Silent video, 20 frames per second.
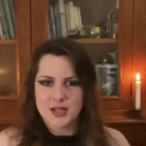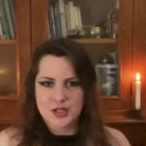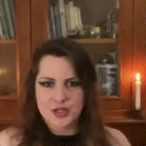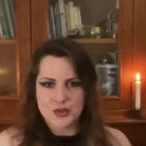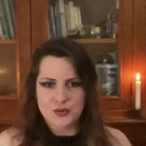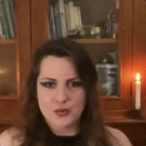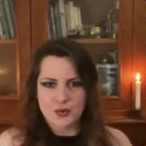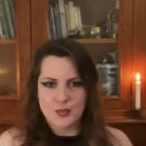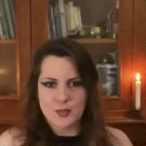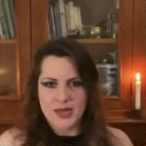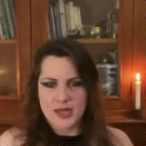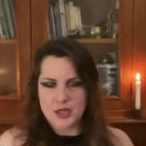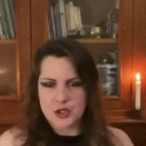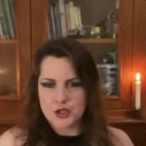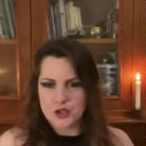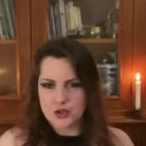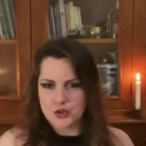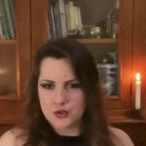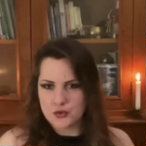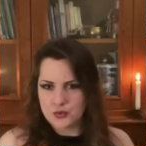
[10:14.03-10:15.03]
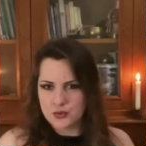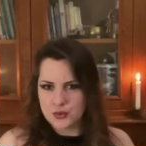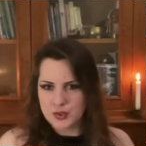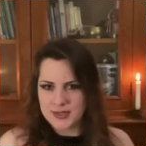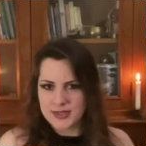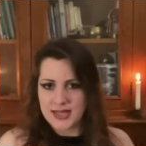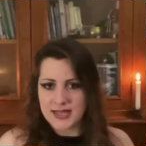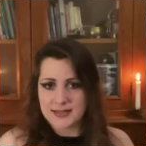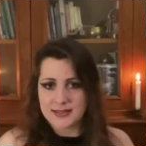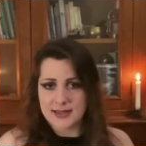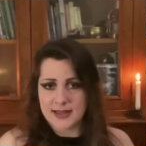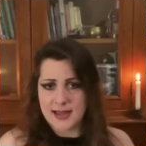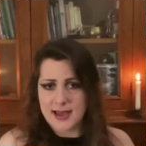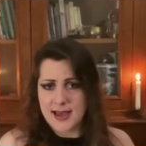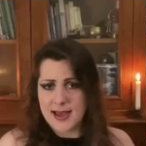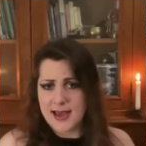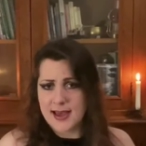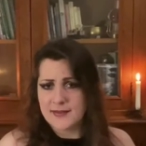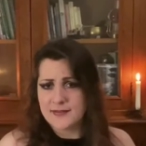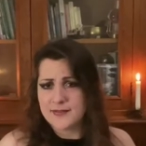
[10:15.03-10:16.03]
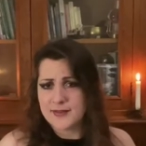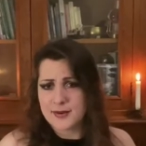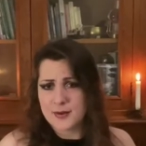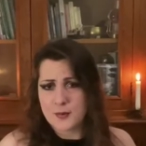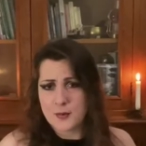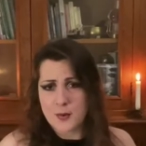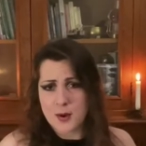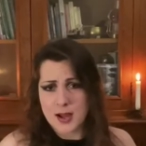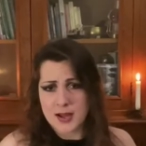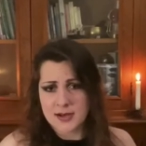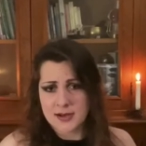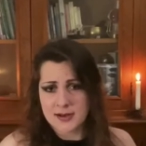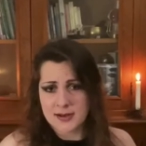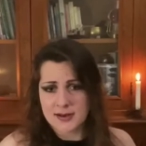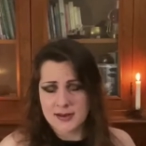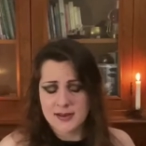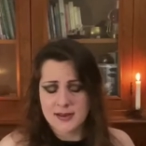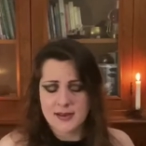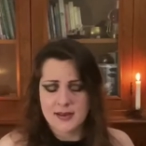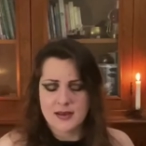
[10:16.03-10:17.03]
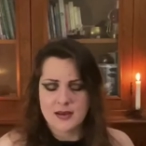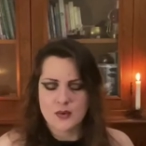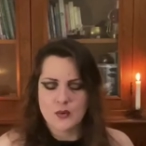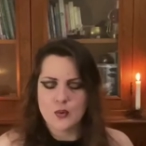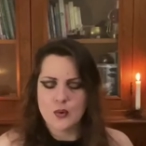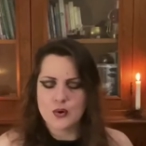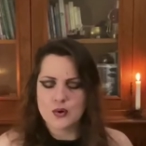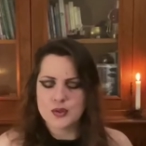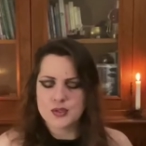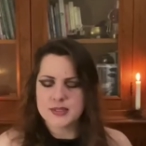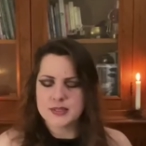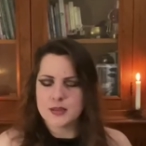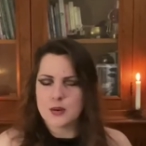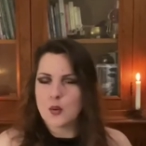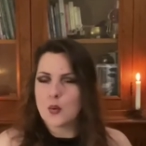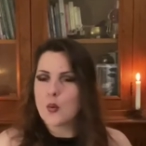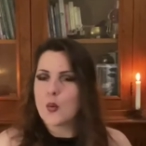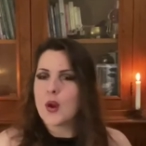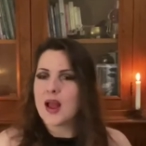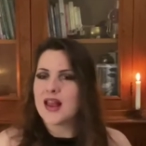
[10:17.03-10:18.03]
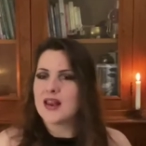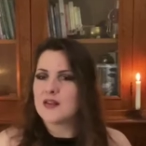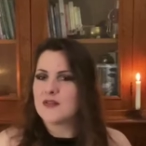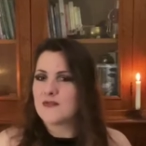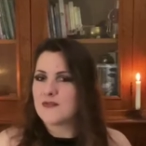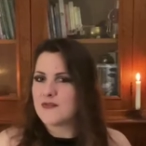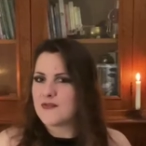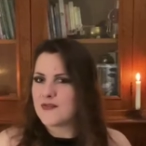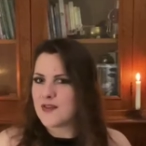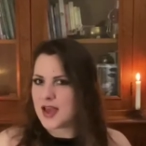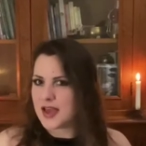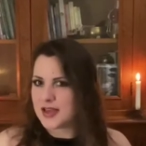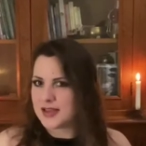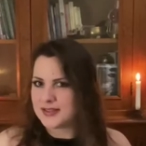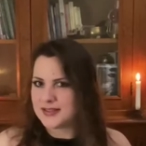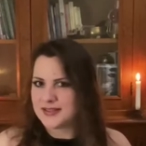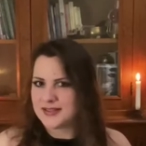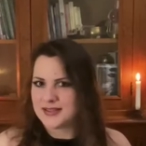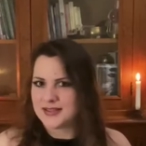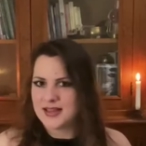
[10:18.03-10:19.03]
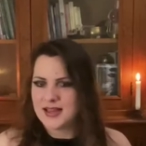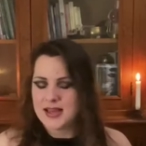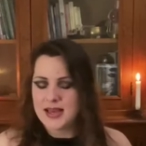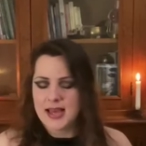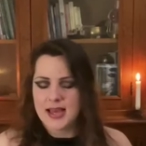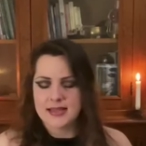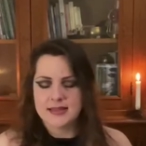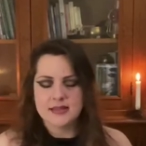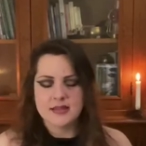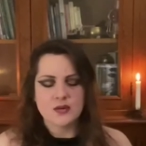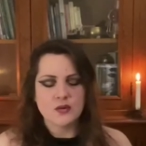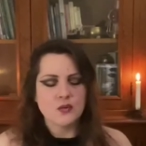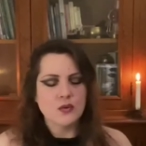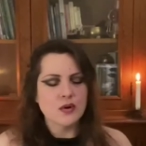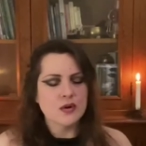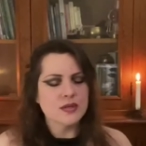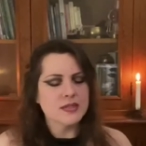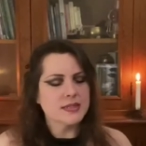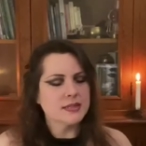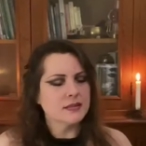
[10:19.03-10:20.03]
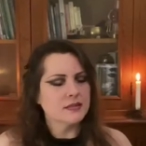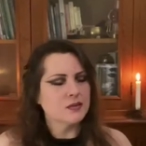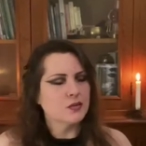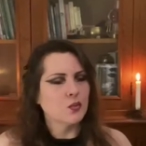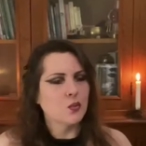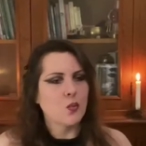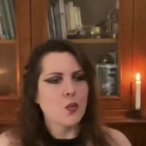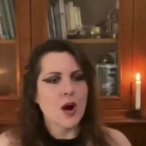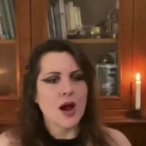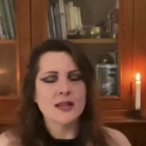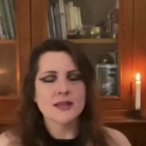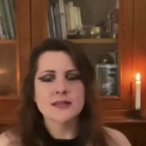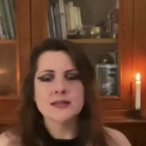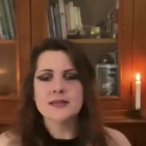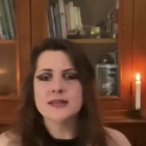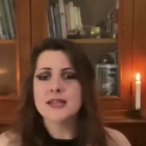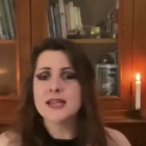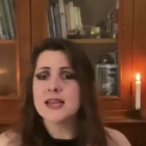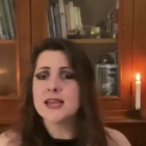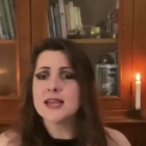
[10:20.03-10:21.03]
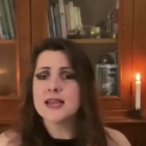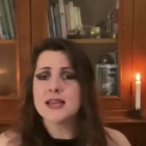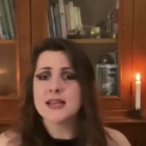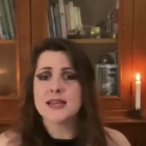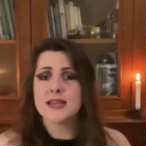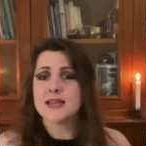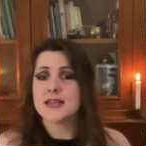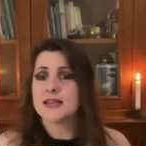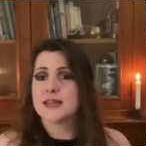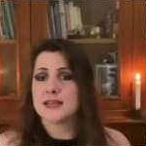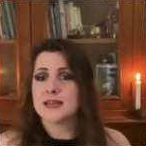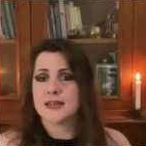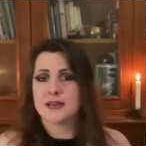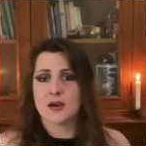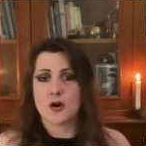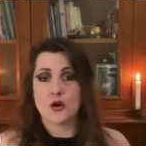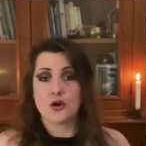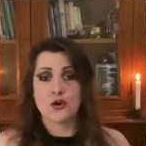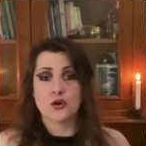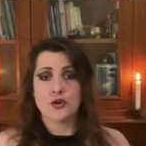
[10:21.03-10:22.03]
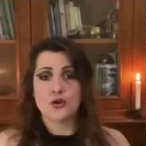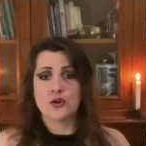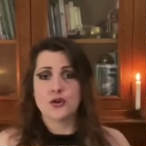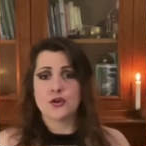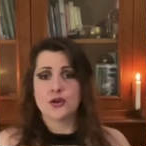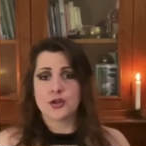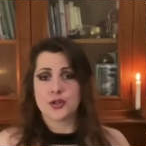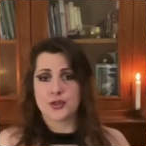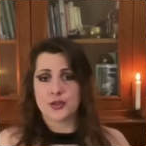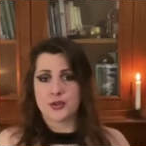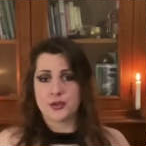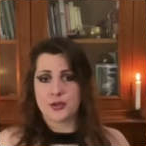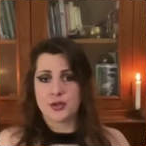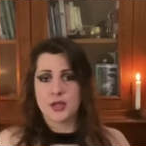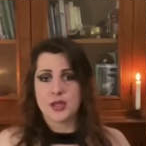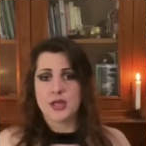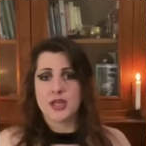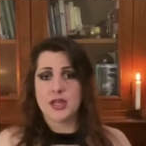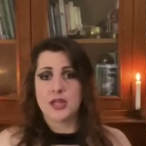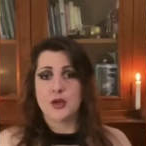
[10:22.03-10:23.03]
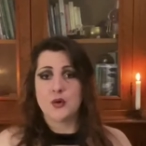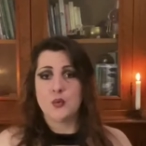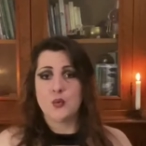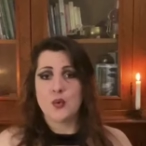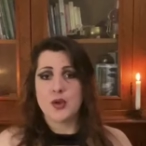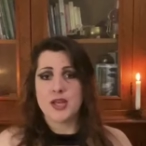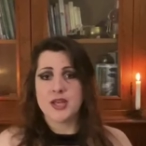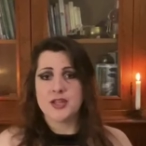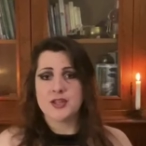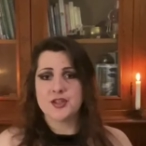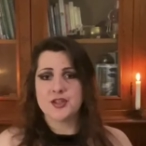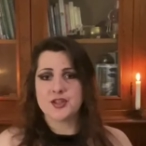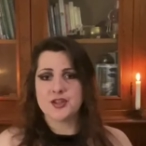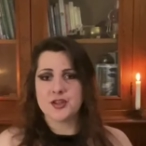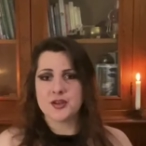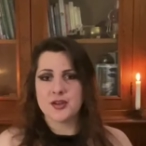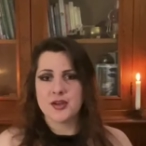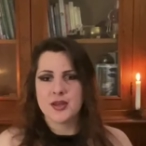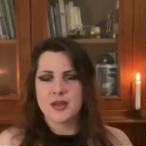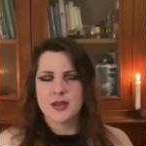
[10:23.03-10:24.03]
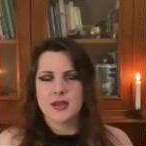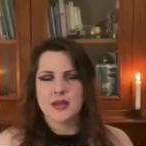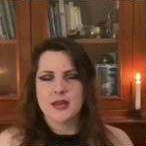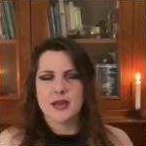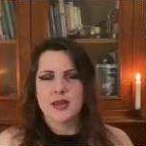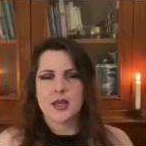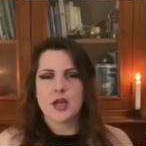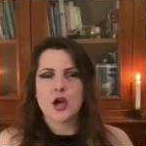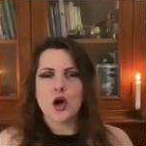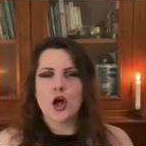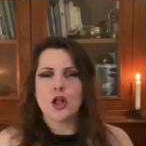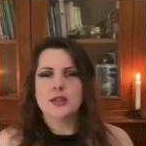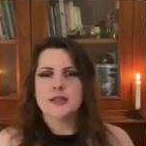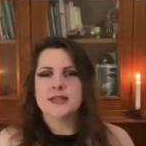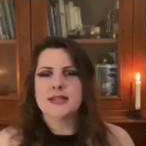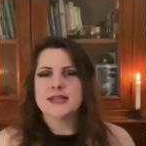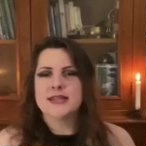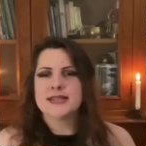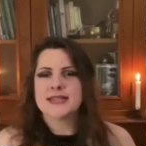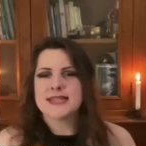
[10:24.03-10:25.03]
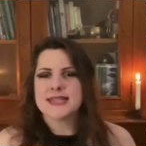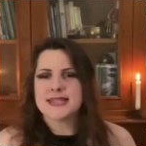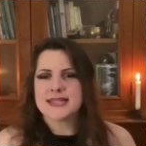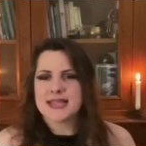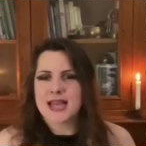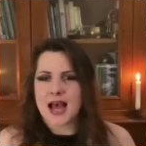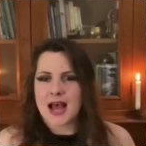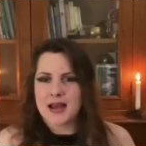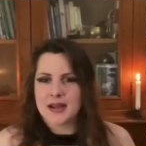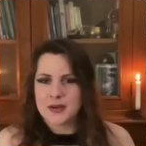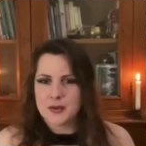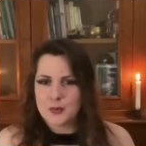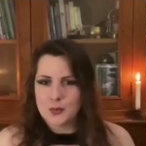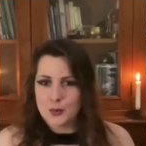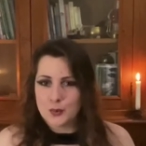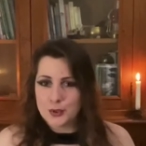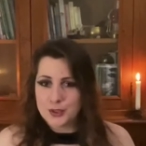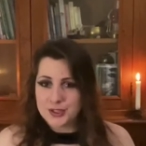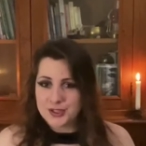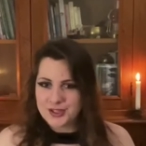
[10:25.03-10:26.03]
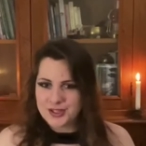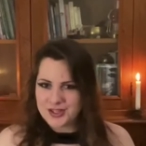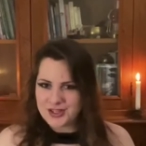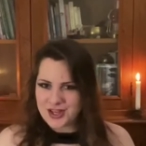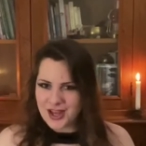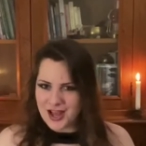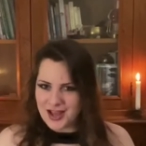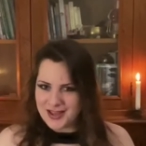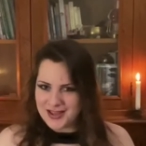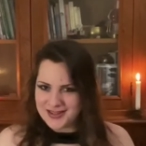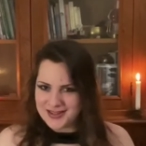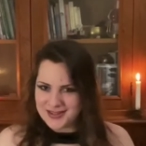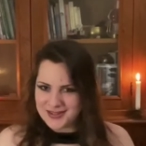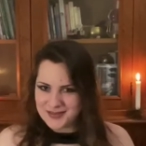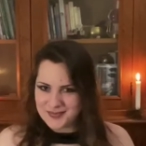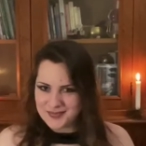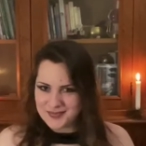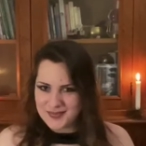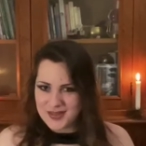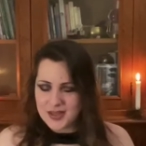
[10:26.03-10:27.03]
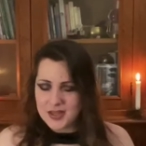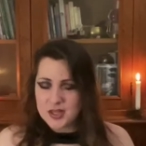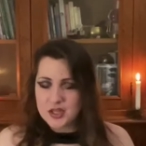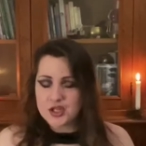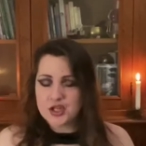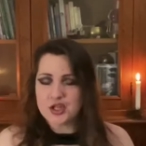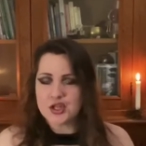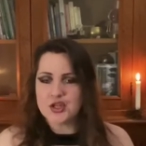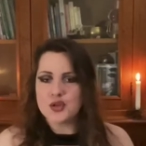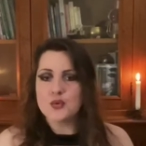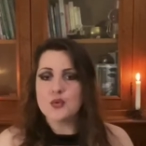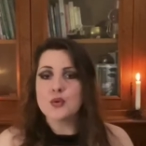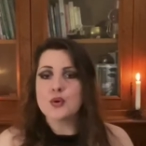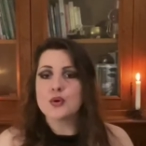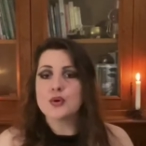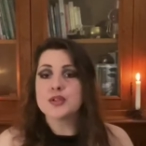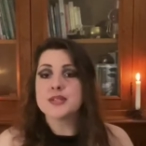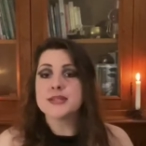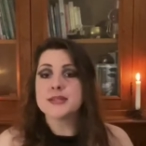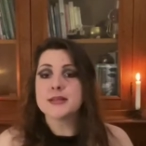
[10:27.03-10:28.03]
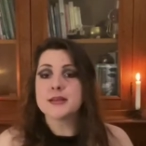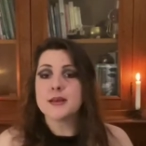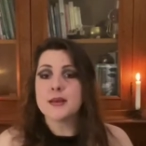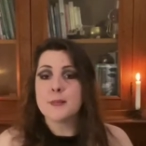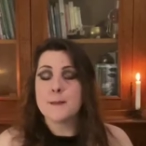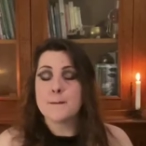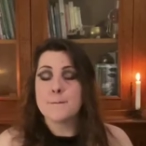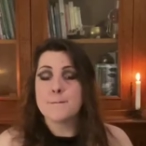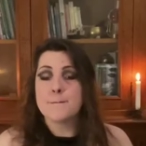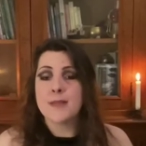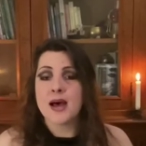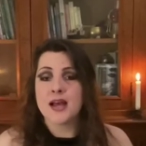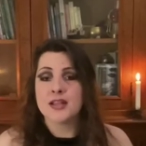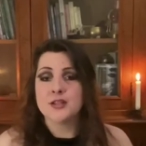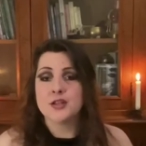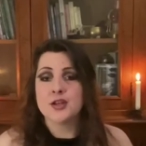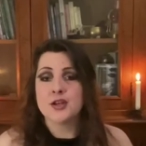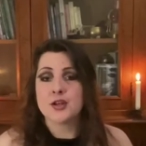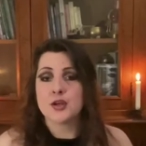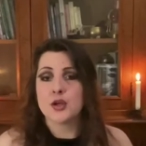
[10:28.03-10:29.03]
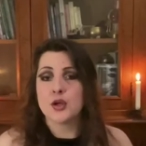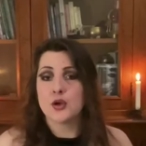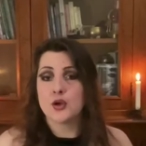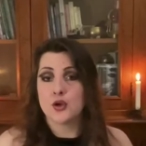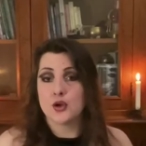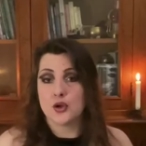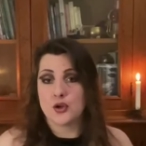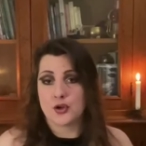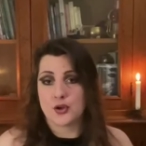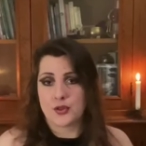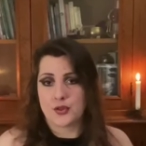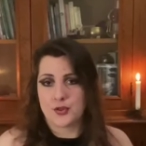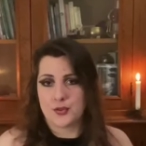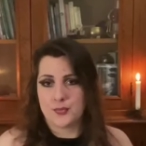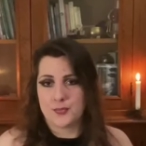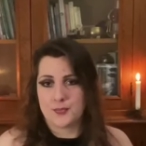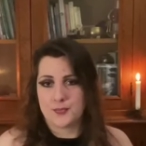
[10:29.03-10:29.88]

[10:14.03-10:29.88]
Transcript: she will make sure that everyone was well fed and there wasn't one day on earth in which a golden sun wouldn't shine. She was Mother Earth.